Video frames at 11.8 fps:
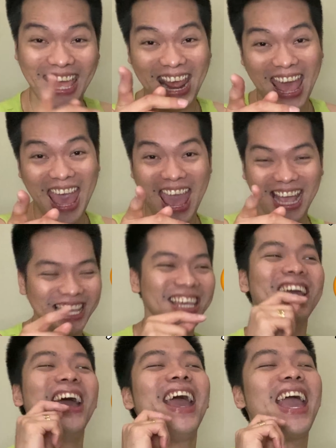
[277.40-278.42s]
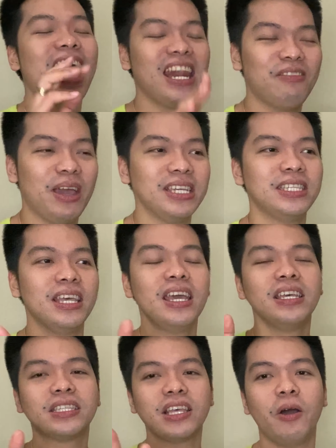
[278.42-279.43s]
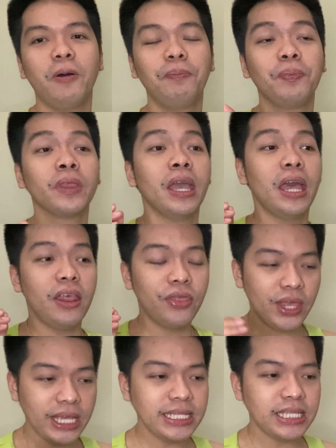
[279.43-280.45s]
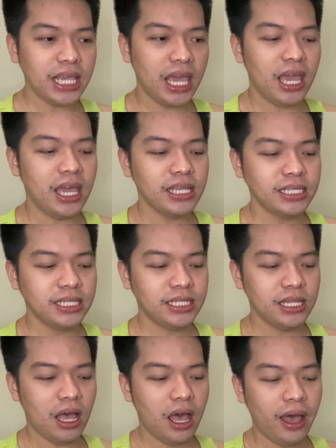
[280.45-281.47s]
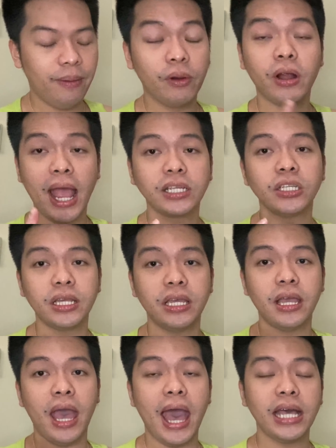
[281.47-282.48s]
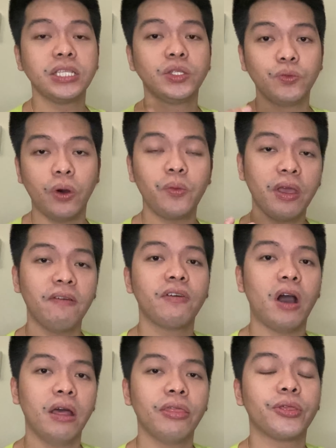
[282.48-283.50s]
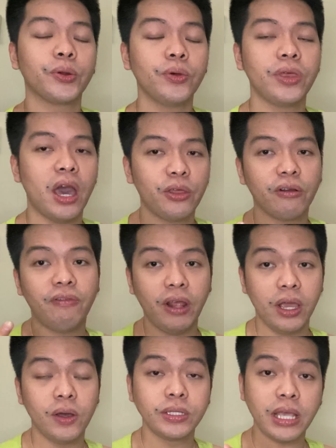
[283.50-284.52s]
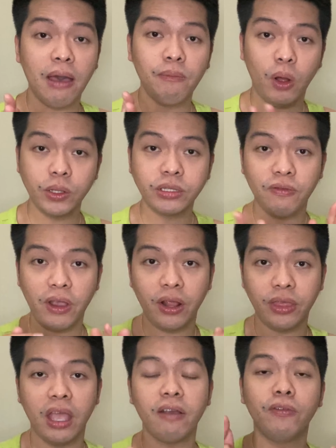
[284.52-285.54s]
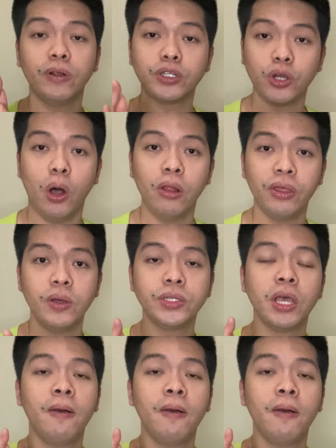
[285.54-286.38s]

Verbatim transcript: Kidding! Anyways, so this is, um, or actually, as what we have gone through the other videos, I'm also very thankful to all those